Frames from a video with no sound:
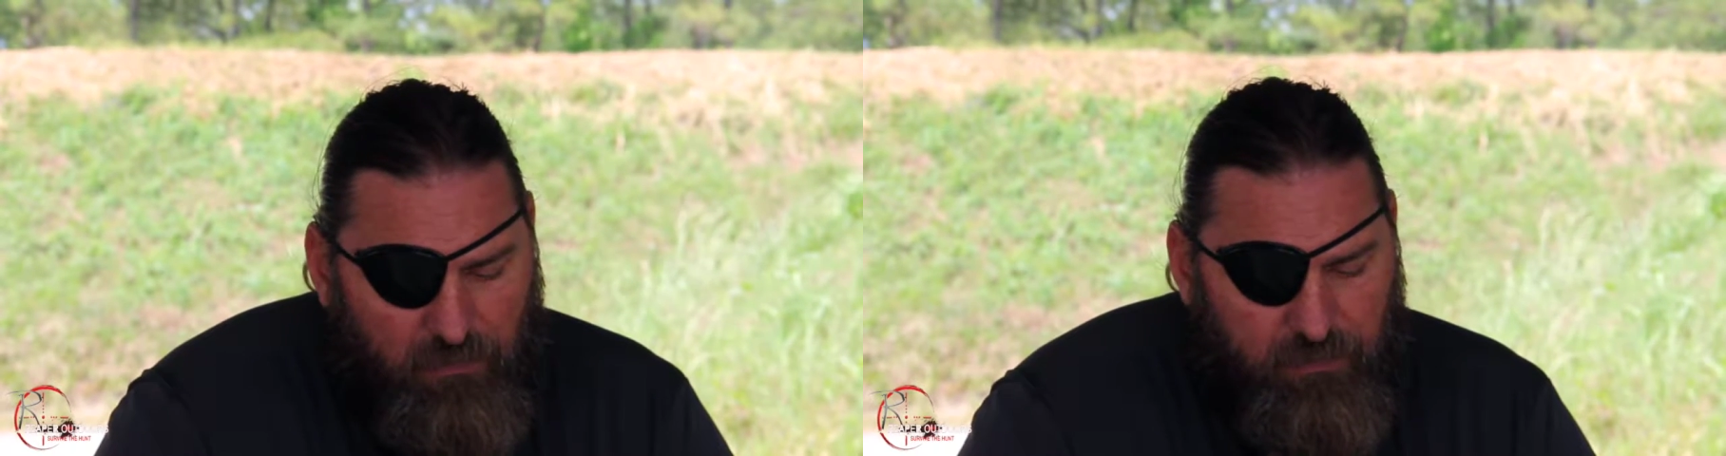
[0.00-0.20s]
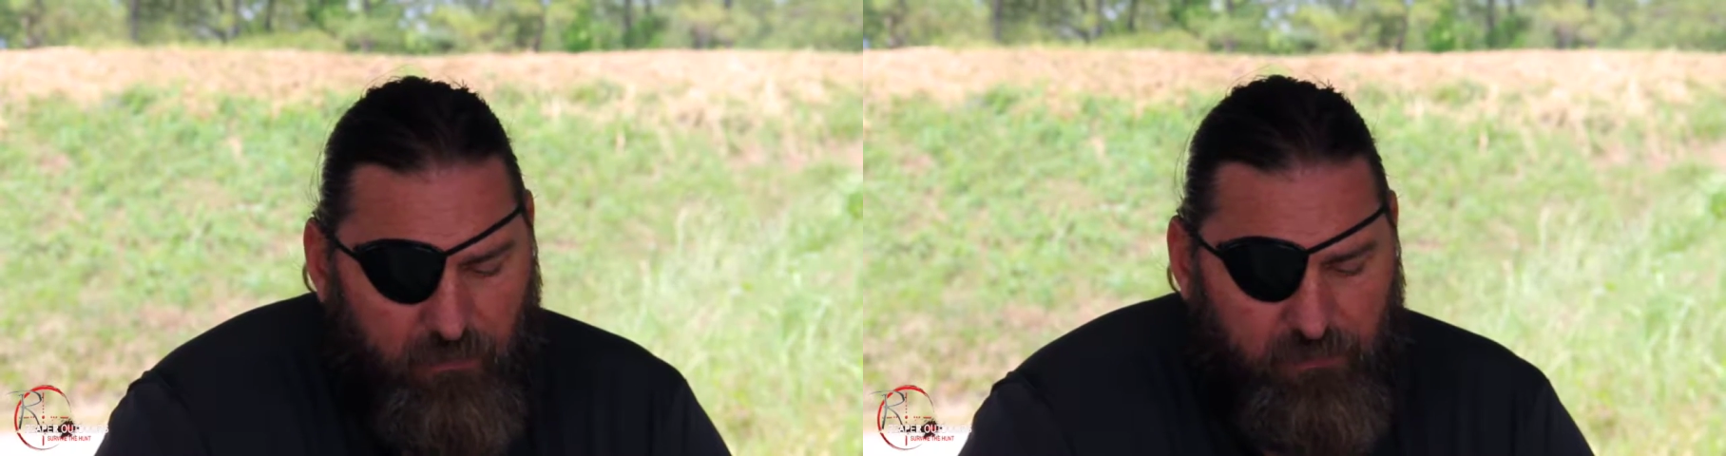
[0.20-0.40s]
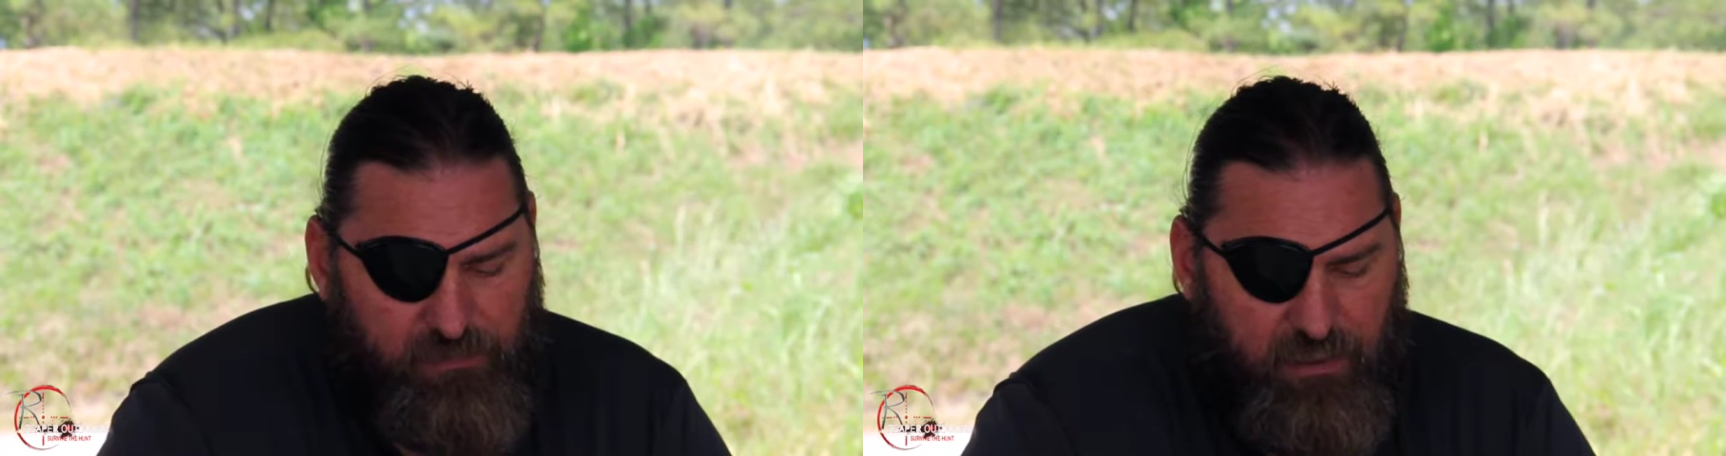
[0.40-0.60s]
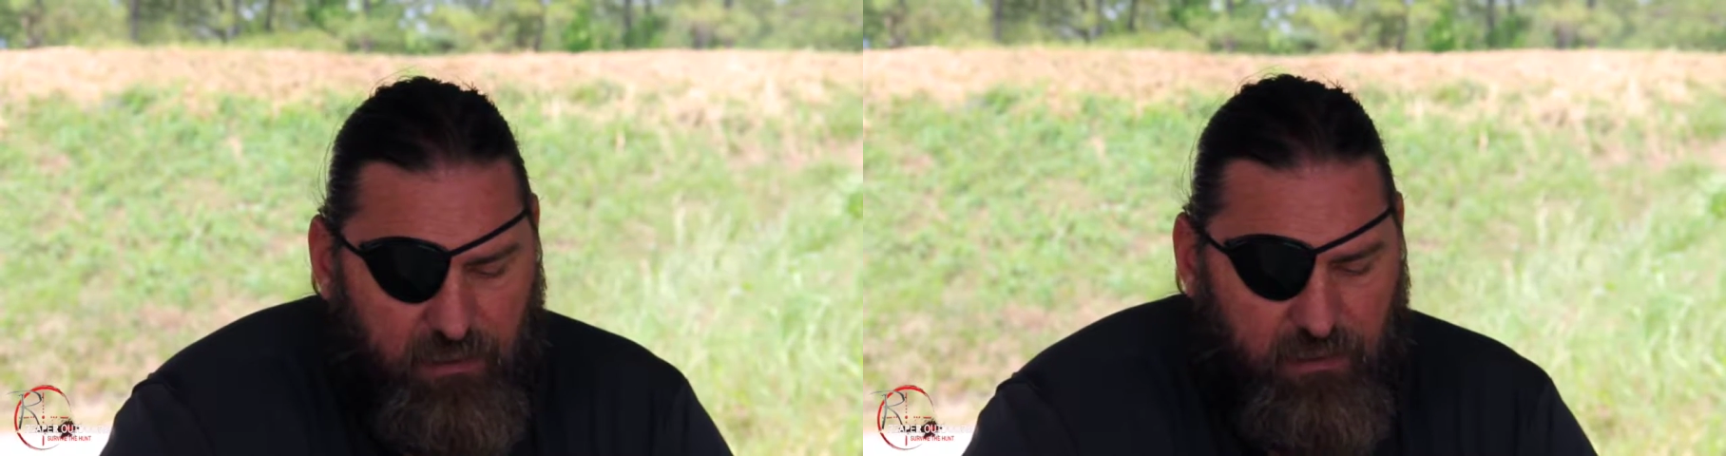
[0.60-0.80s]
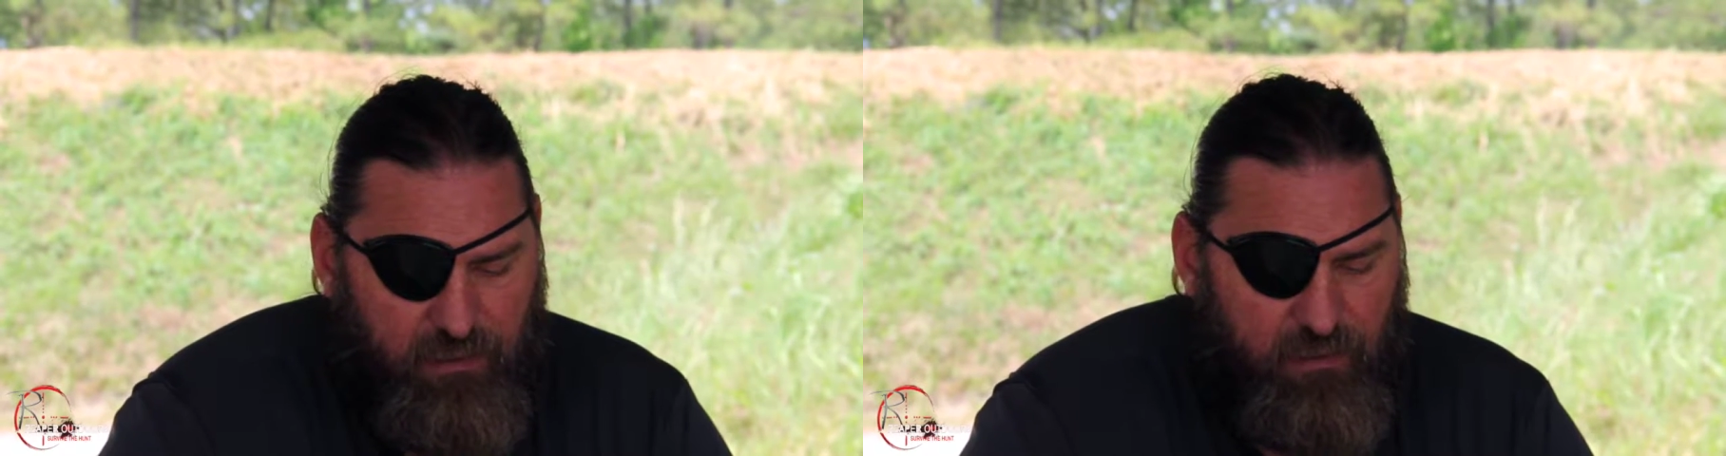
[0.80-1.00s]
Now this
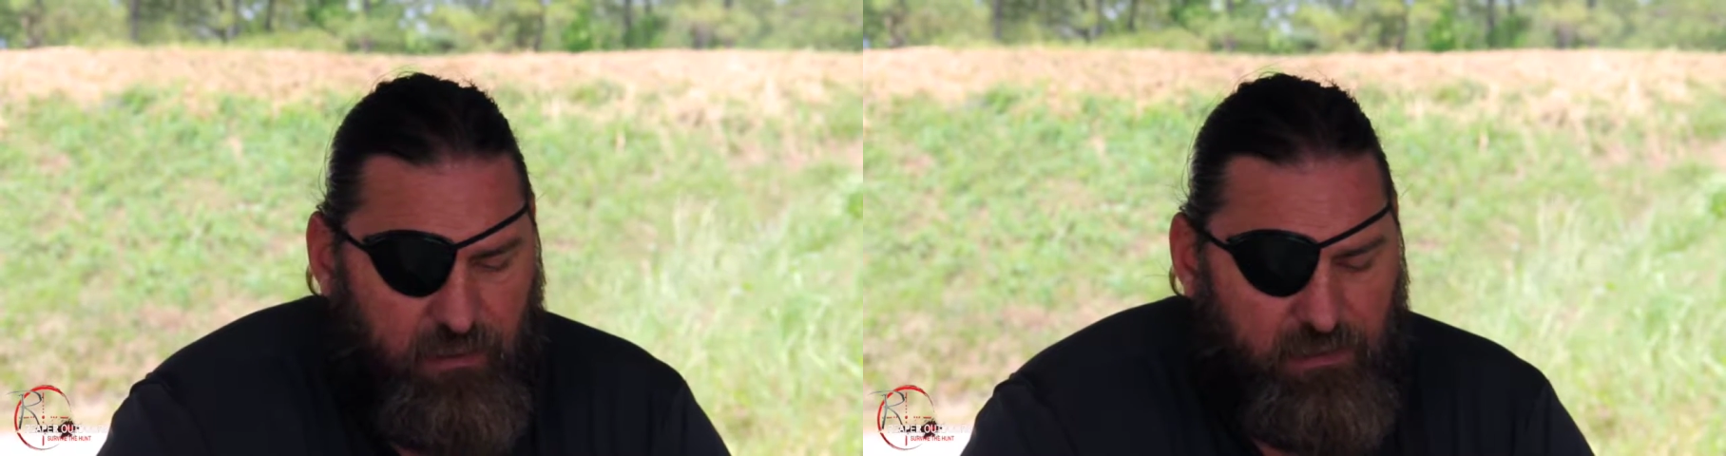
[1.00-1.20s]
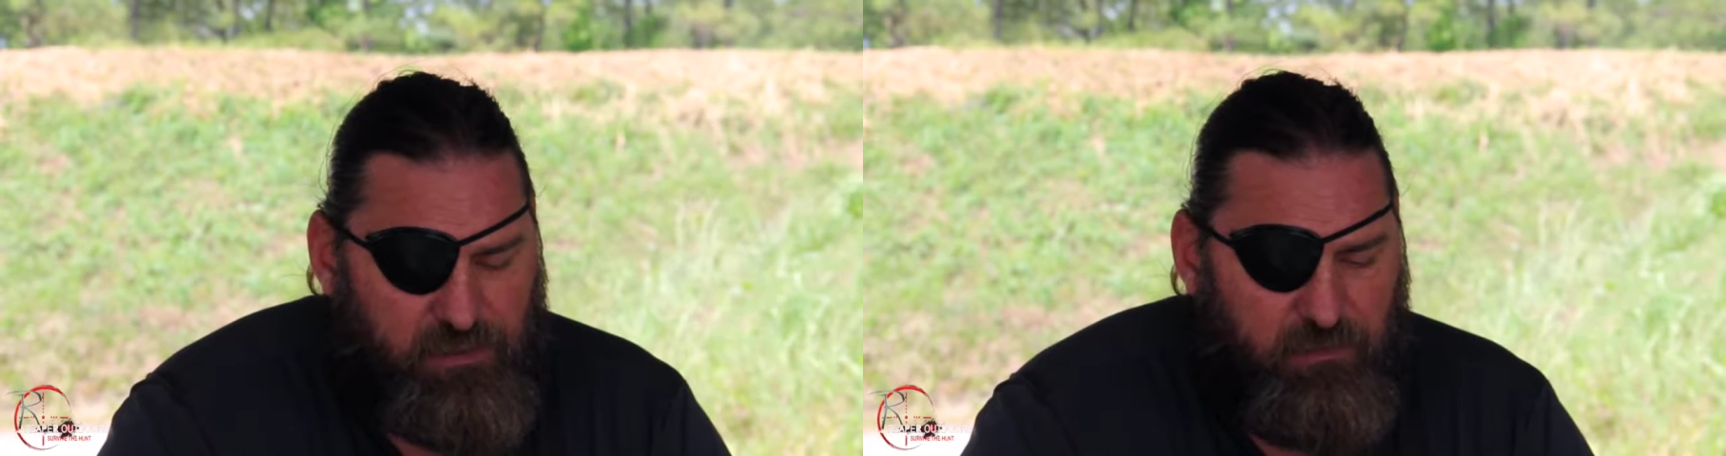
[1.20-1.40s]
kit is